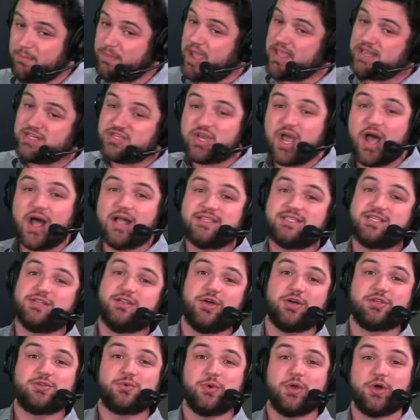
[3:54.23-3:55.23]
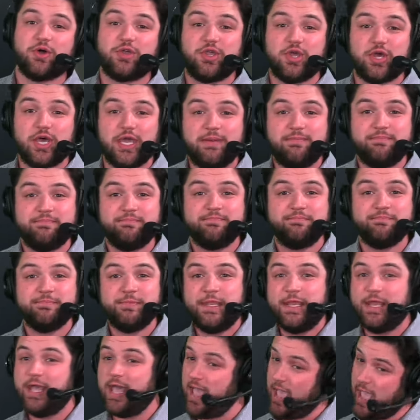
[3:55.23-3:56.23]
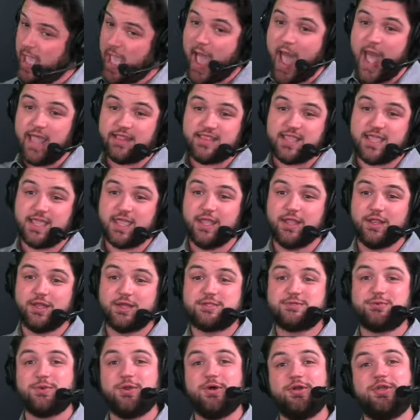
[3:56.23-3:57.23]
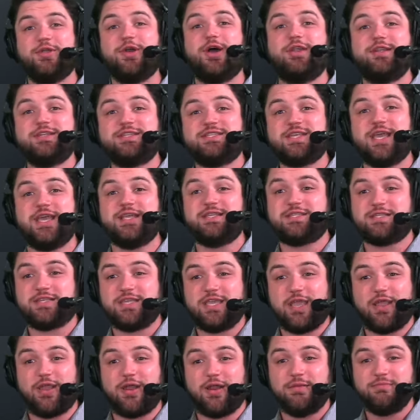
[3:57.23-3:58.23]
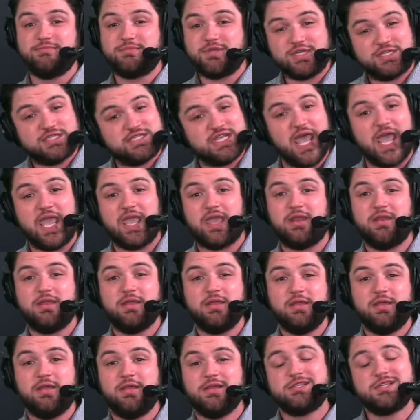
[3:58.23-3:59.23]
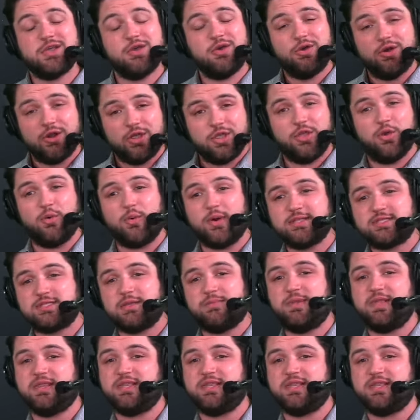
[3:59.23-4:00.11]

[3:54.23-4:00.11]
Ben Johnson looked real good. I think he looks real good in the Saints gear. Just saying. So who do you want to be